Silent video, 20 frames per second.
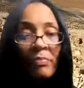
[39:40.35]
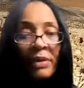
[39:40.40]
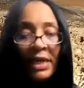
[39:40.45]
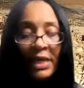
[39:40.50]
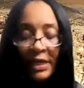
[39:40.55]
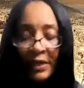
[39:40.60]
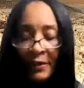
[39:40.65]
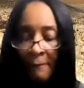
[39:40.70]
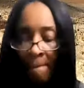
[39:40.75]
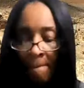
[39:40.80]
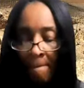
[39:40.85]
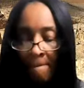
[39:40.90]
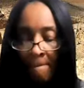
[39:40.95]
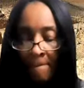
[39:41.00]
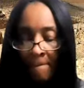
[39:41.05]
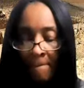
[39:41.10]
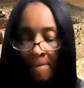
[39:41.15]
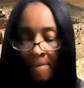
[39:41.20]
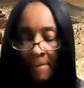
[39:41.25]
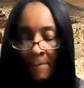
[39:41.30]

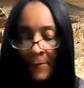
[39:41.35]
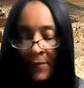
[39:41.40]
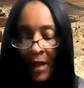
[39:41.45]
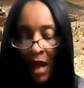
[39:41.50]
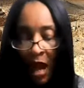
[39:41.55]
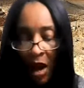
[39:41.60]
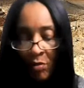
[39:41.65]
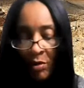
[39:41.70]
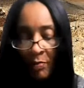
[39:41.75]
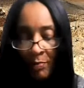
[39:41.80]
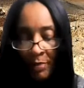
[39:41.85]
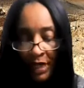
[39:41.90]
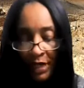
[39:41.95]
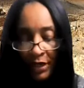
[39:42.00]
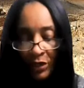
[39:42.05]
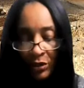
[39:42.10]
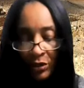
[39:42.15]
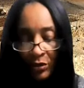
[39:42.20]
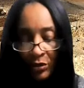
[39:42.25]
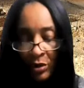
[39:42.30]

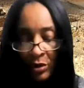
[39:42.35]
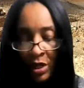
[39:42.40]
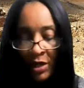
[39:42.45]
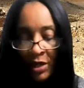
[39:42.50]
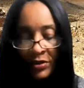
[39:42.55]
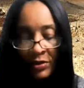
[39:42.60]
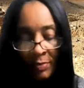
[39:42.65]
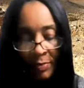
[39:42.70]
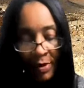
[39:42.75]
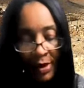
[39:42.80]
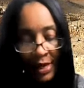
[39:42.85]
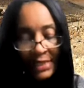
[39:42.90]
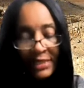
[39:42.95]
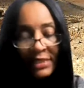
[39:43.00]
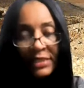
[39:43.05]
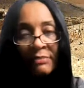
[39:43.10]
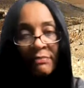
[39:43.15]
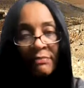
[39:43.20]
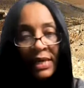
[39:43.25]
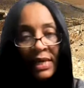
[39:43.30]
pay you the
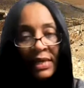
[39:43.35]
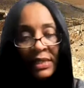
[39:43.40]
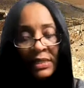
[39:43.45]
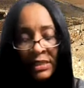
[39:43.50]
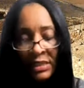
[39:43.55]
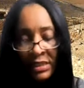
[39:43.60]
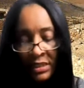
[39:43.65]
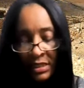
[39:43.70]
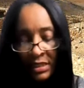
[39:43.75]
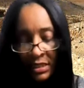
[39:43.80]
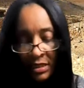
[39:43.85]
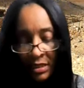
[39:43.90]
price demanded,